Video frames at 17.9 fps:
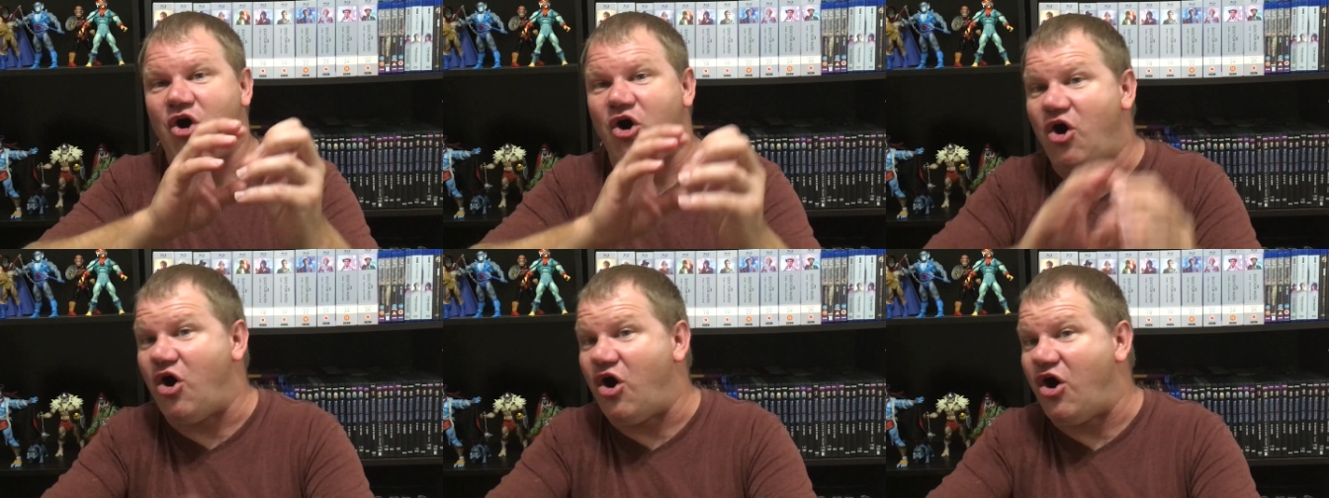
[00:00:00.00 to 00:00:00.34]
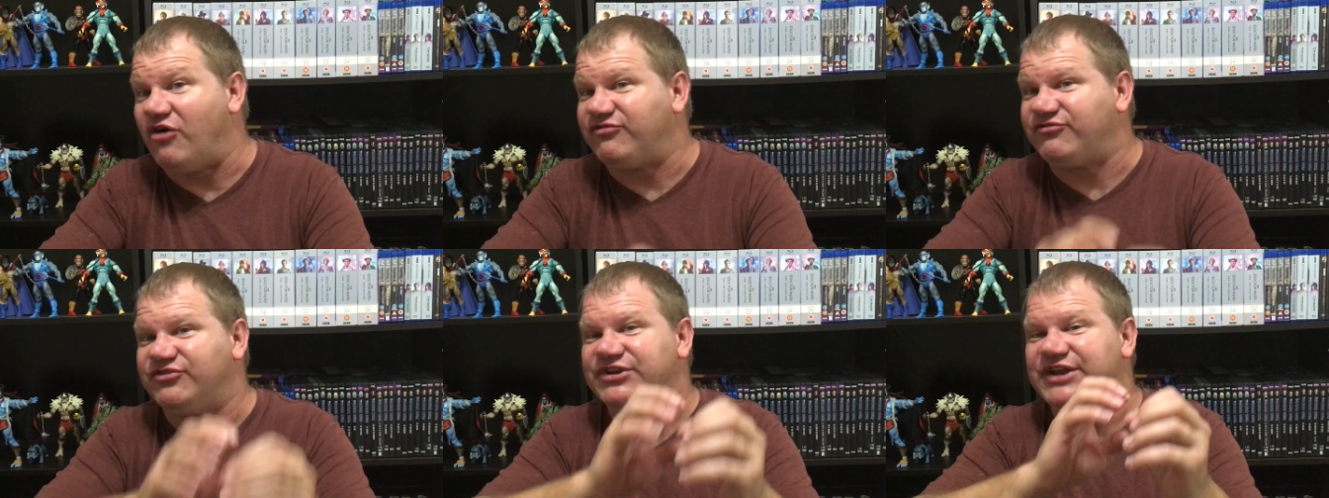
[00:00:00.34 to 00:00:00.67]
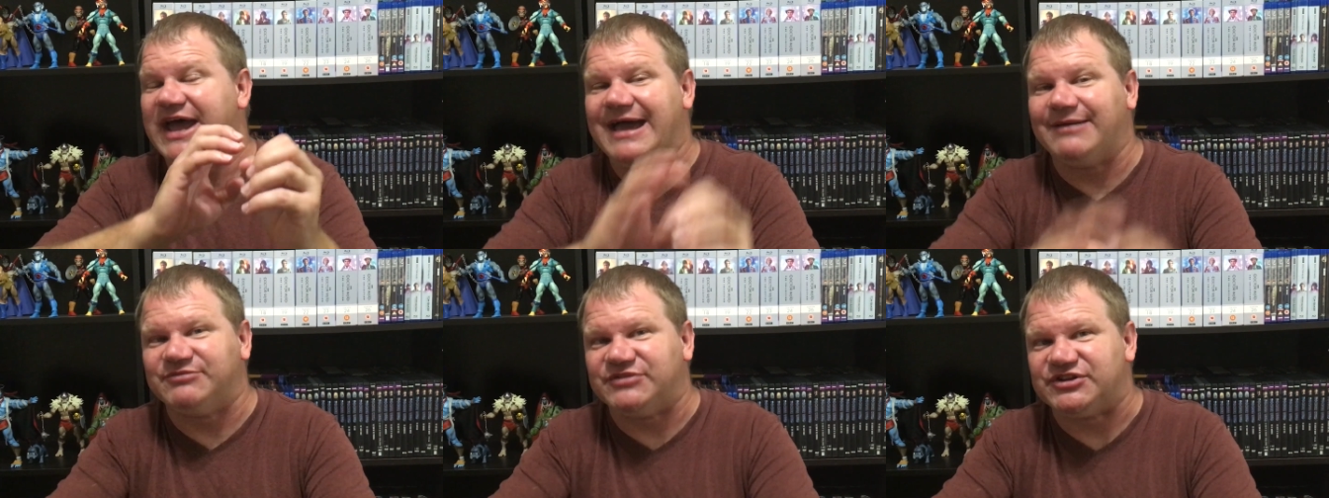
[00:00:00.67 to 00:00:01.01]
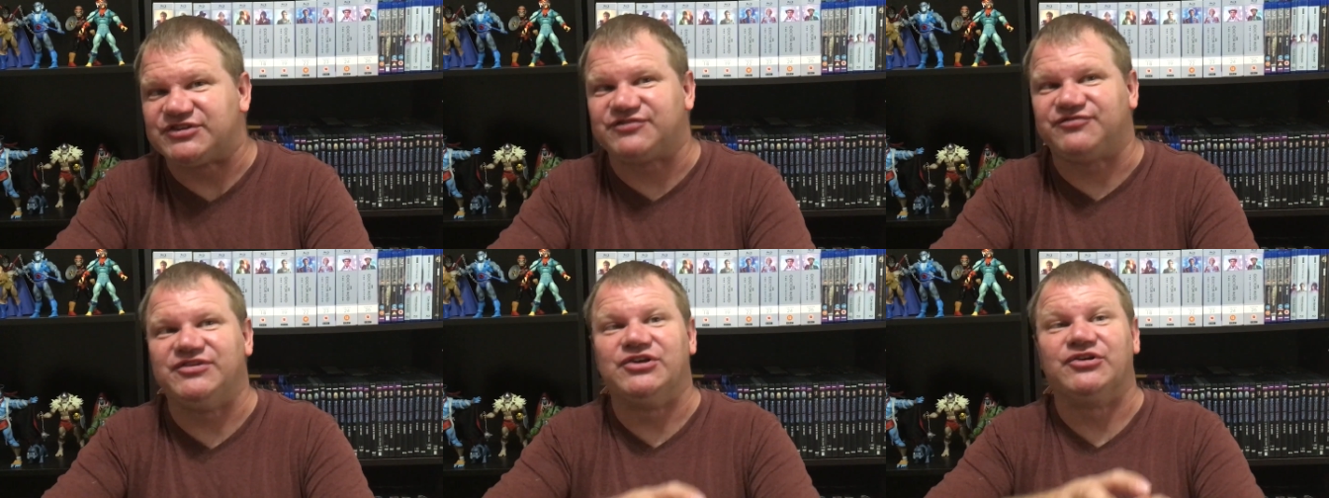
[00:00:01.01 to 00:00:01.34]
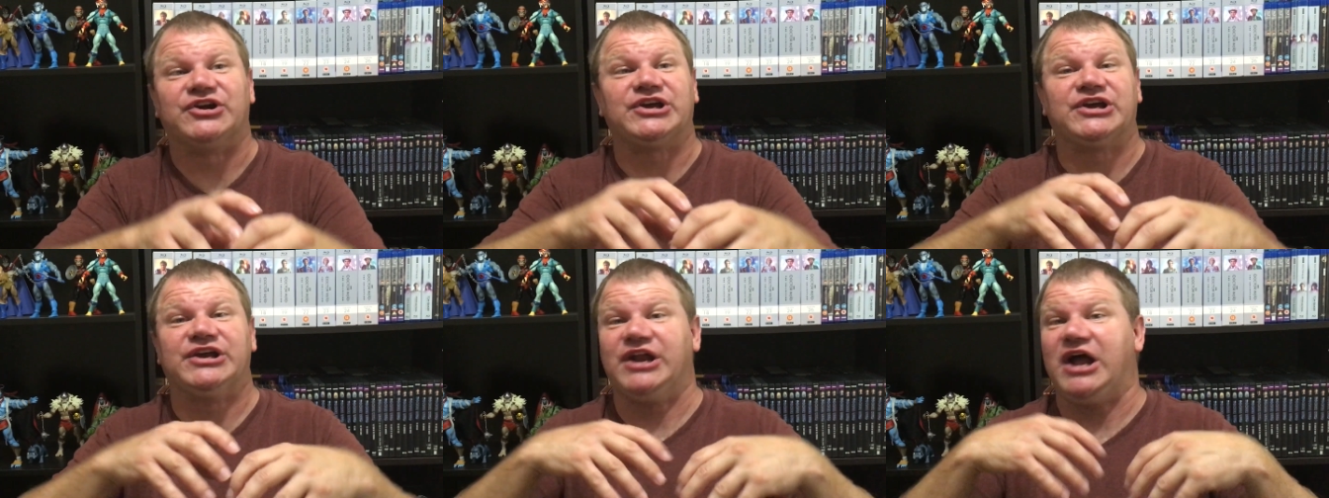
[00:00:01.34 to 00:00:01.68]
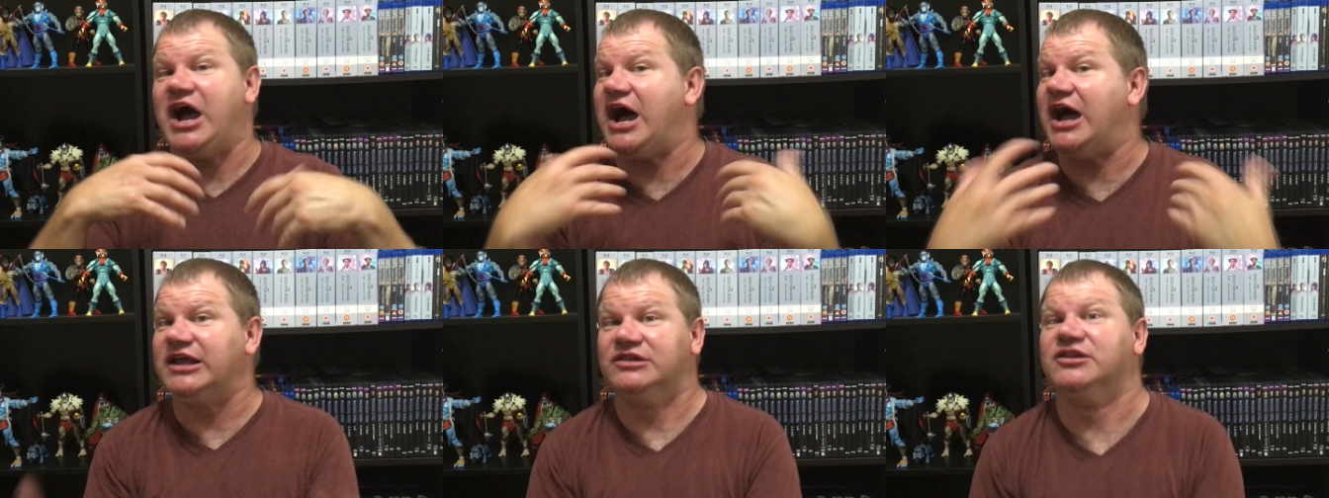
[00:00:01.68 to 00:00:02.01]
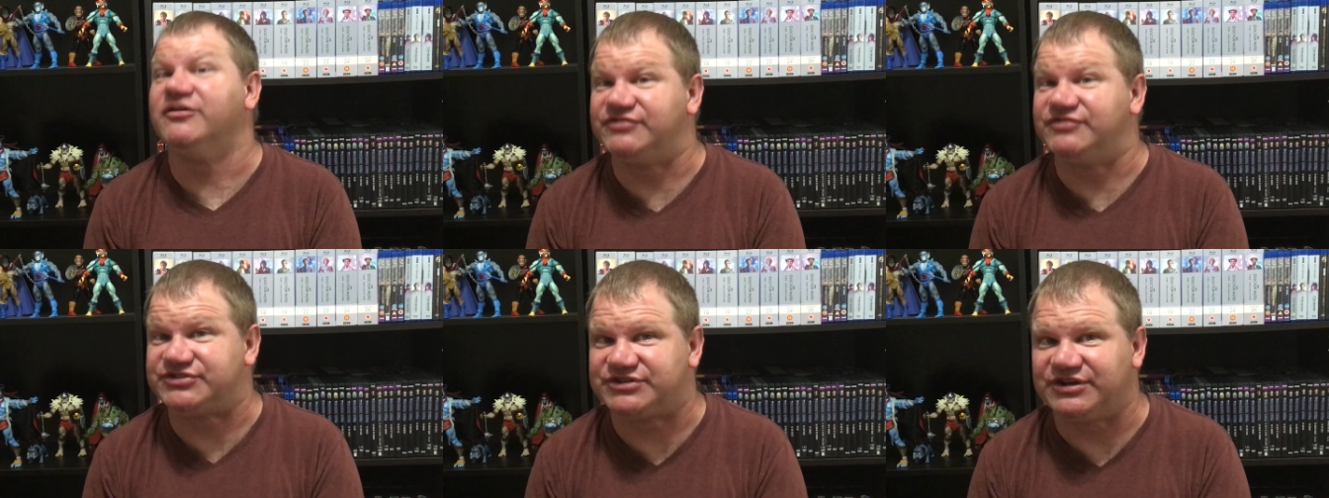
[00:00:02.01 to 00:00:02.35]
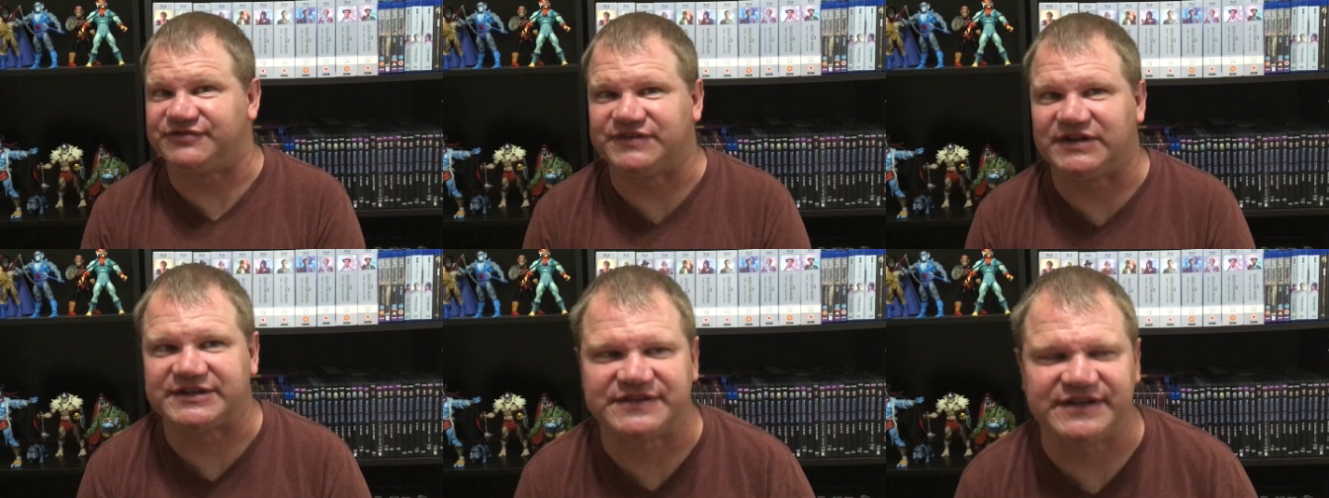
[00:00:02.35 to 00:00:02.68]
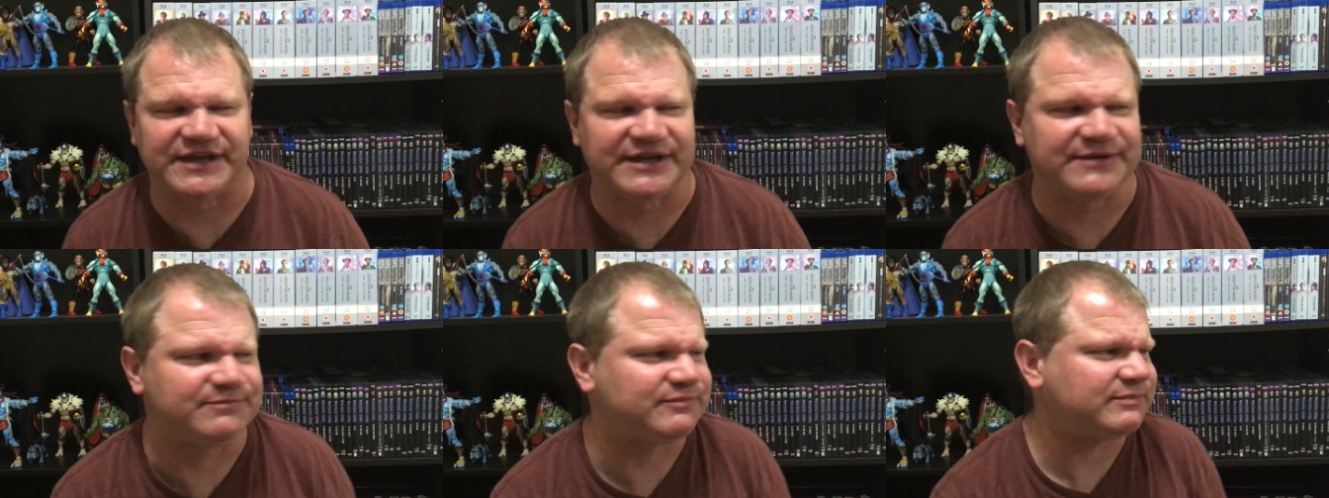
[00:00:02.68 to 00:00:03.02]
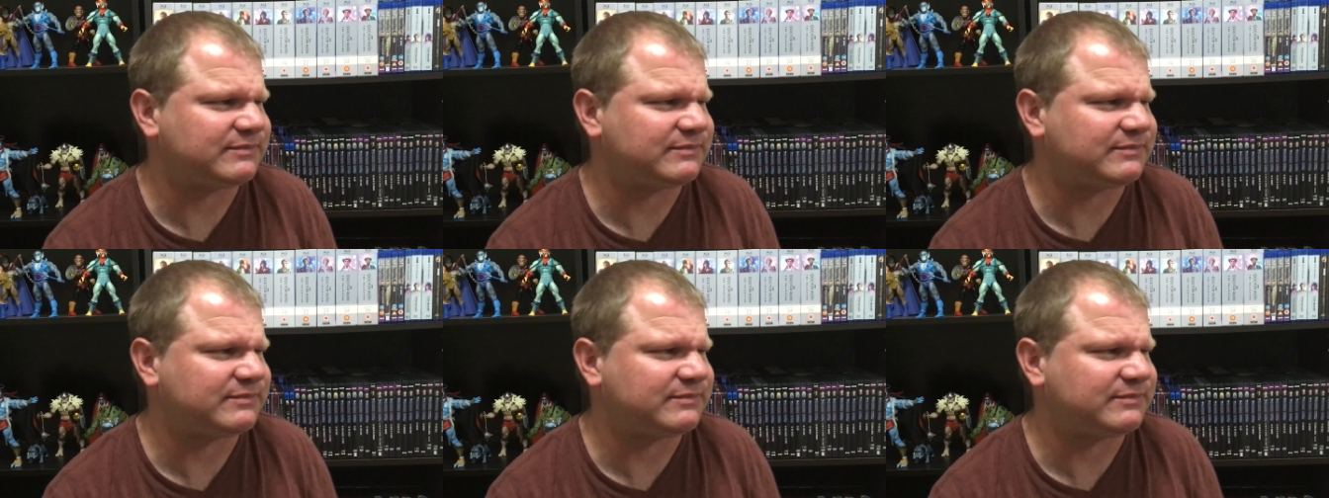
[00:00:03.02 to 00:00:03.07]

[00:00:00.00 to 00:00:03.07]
off and atmospheric. And I love stuff like that.